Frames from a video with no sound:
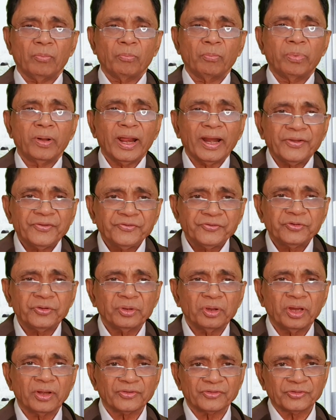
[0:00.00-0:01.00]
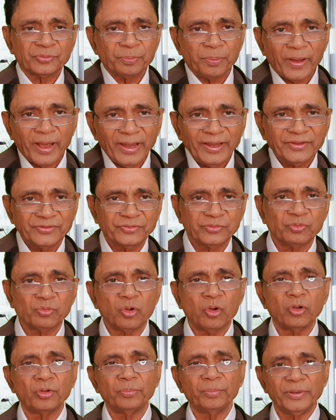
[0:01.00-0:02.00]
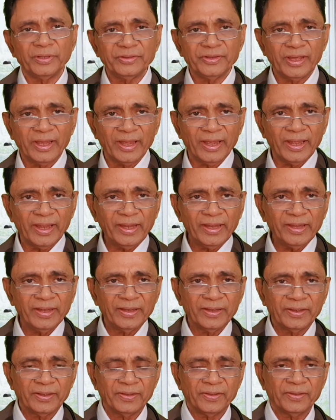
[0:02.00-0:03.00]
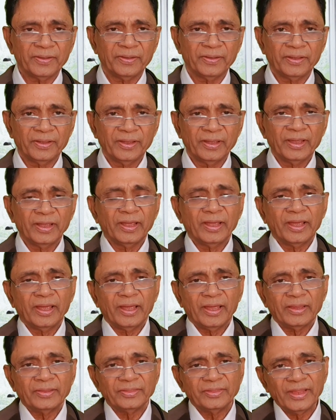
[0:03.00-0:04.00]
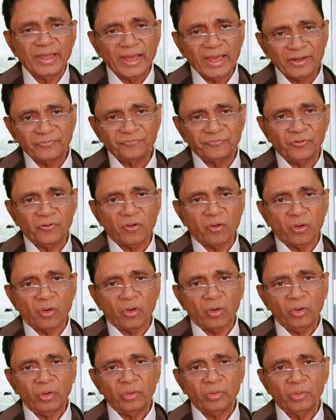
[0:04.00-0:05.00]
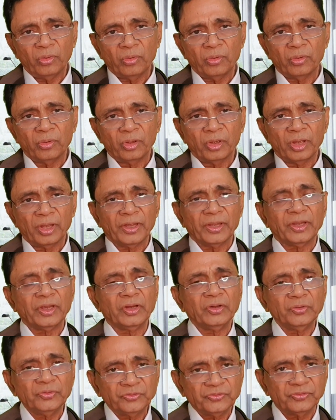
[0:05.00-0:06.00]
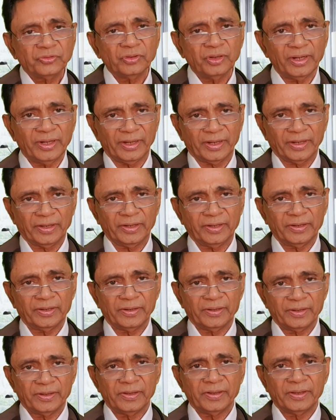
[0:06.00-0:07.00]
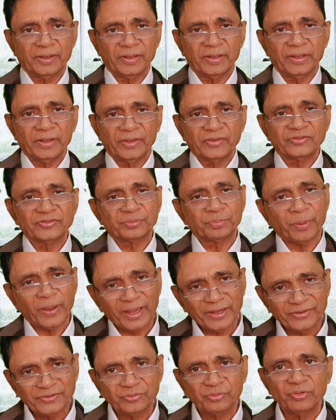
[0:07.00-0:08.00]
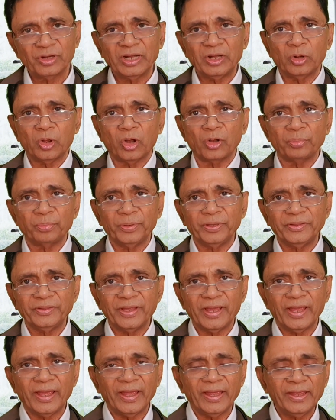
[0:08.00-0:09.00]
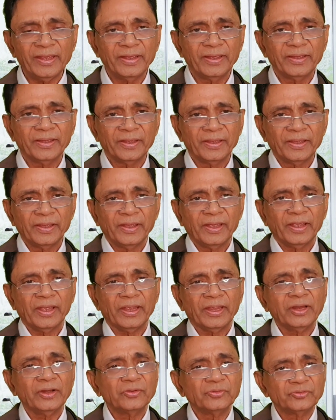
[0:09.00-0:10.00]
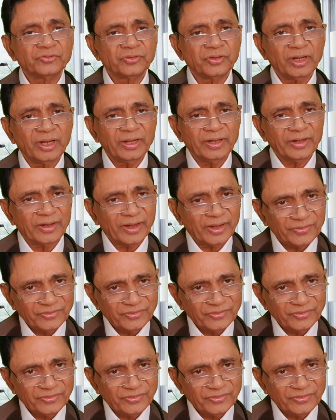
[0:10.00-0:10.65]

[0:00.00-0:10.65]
blood sugar spikes won't be there, therefore insulin spikes will not be there, insulin